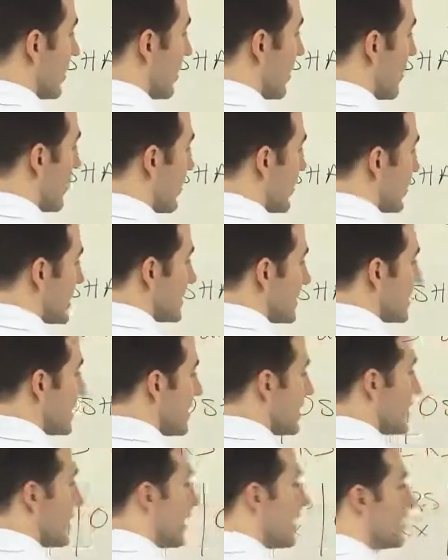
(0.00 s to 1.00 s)
What this is
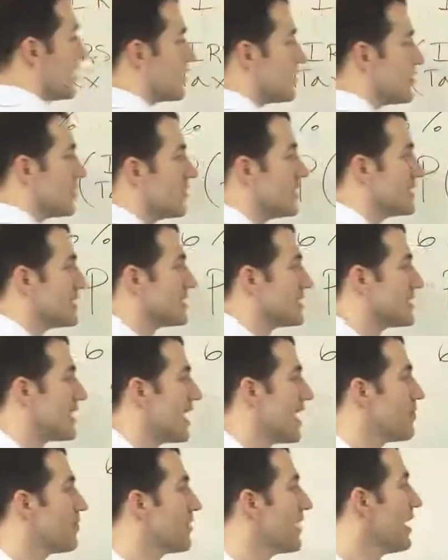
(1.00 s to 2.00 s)
indicating to us is
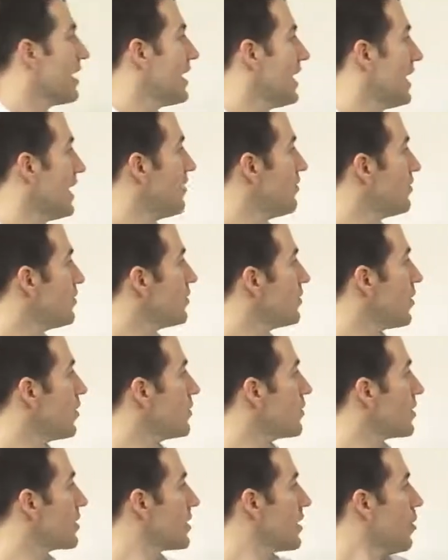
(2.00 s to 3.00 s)
that if you go
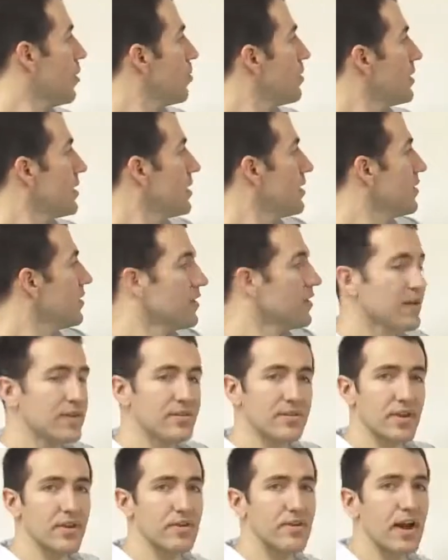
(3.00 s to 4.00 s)
to a company,
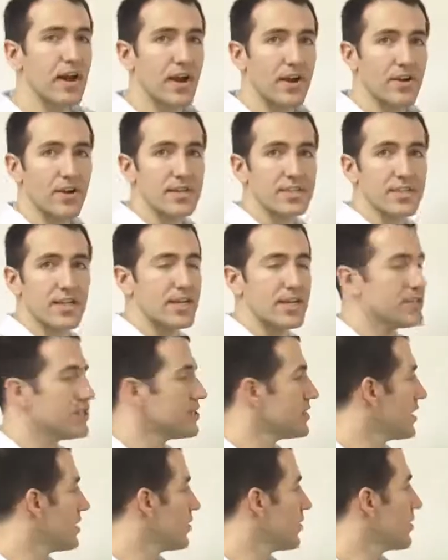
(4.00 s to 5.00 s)
say you're an IRS
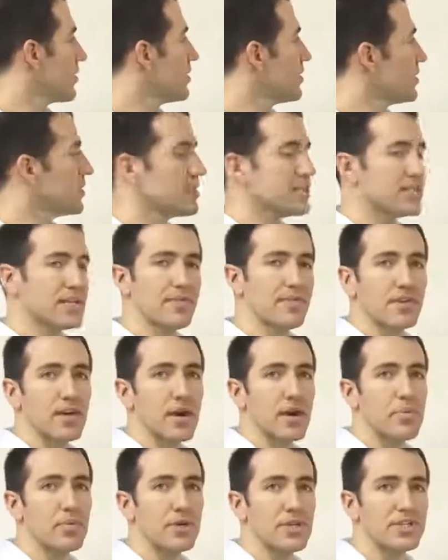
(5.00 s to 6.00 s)
agent and you want to look to see if a
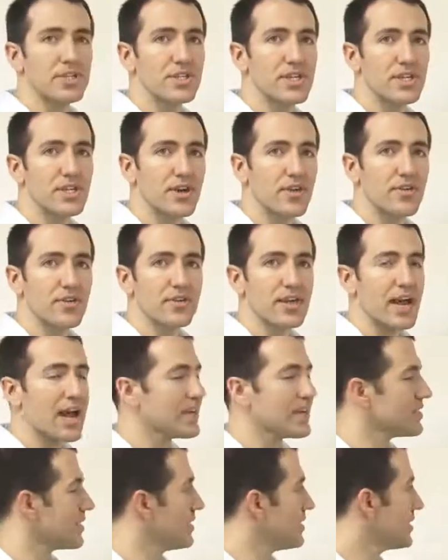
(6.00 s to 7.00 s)
company is cheating on their
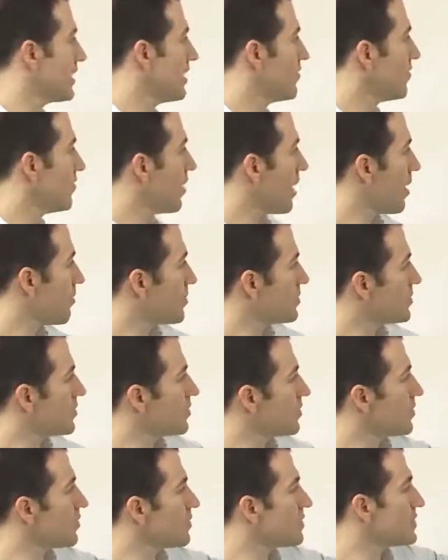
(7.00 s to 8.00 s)
taxes, if you happen to
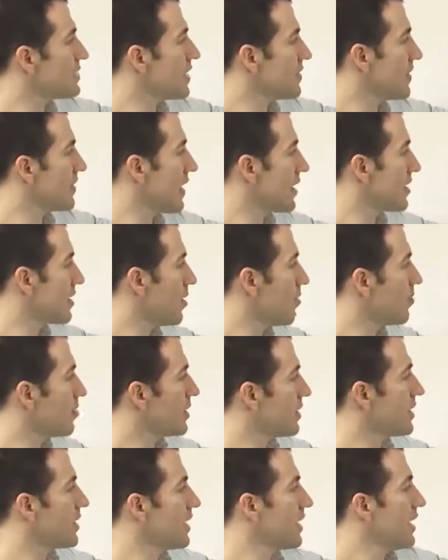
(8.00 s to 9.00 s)
notice that that
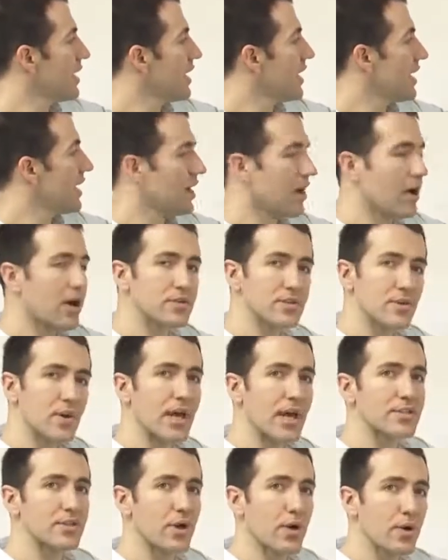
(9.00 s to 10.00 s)
company also
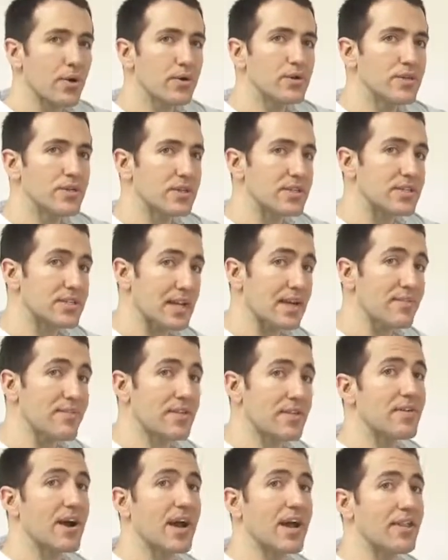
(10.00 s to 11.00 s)
has OSHA
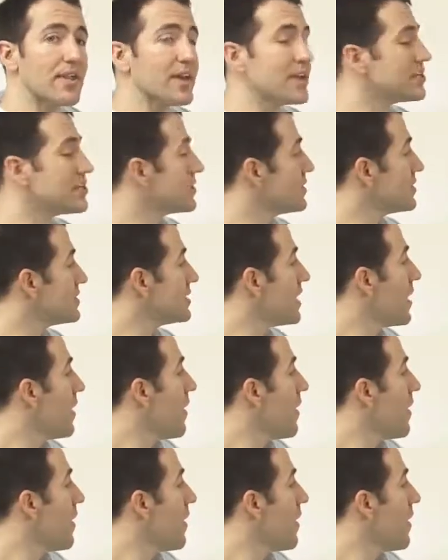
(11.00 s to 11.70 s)
safety violations,